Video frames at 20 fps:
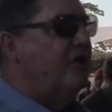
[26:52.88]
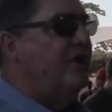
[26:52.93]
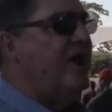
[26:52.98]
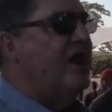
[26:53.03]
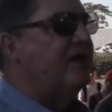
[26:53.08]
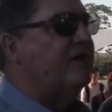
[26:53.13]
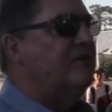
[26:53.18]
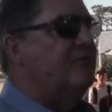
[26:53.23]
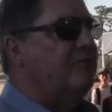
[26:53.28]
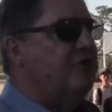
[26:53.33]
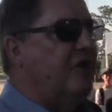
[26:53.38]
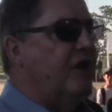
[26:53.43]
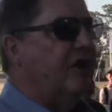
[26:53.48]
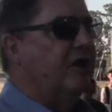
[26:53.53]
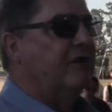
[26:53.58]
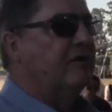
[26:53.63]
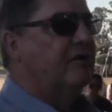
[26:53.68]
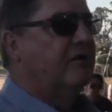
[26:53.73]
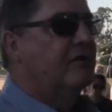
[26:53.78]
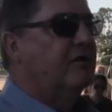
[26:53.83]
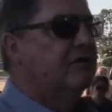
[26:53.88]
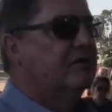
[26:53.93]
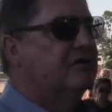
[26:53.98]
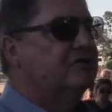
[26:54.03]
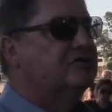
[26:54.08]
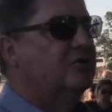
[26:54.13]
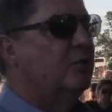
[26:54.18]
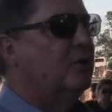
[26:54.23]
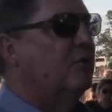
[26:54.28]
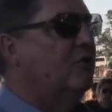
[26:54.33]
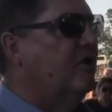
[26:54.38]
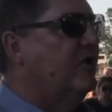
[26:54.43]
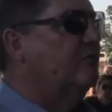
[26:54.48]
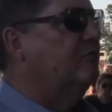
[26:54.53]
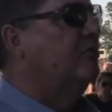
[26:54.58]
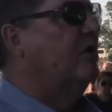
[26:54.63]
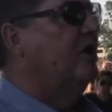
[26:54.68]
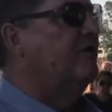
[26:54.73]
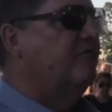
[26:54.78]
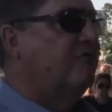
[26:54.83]
not compete. So we
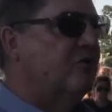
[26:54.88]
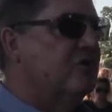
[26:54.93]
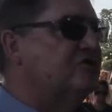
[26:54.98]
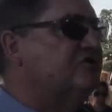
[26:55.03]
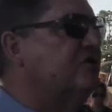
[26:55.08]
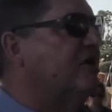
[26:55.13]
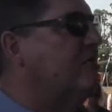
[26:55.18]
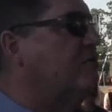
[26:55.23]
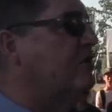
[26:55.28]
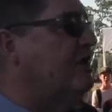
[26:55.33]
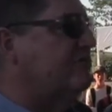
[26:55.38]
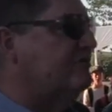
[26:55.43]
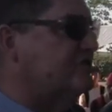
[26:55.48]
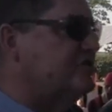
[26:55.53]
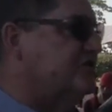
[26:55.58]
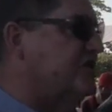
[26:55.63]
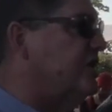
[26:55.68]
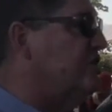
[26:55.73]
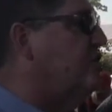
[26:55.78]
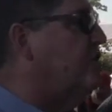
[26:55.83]
will, unfortunately, we'll have to send